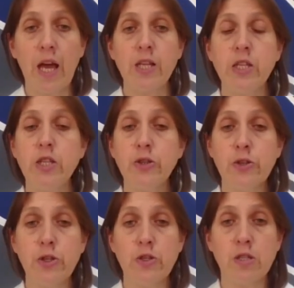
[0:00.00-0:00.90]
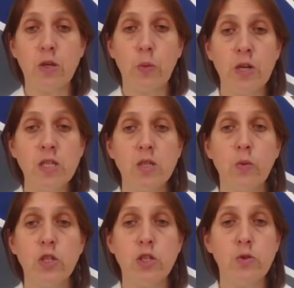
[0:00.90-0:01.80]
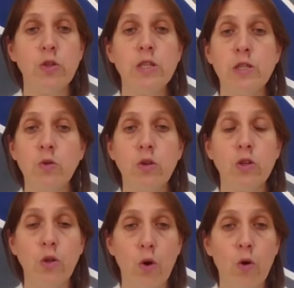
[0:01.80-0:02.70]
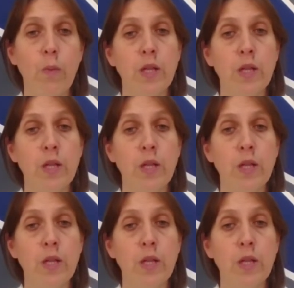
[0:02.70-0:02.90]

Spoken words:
and introduce the words which students do not know